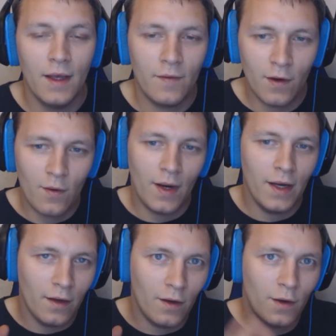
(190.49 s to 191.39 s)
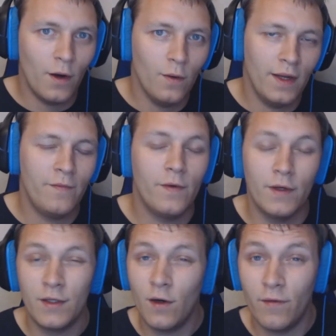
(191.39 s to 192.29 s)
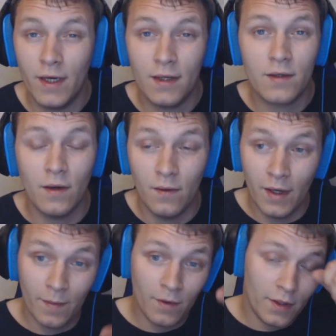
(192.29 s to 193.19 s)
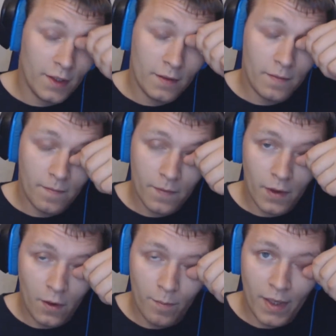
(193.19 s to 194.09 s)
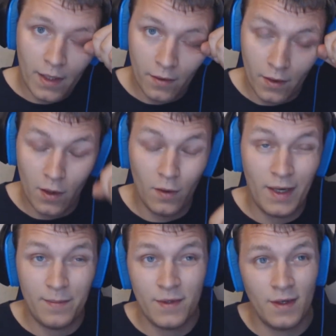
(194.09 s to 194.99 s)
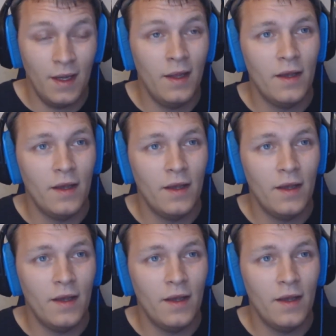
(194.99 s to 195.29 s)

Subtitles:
I've got quite a lot of collab footage already, so I'm going to hold back on the collabs,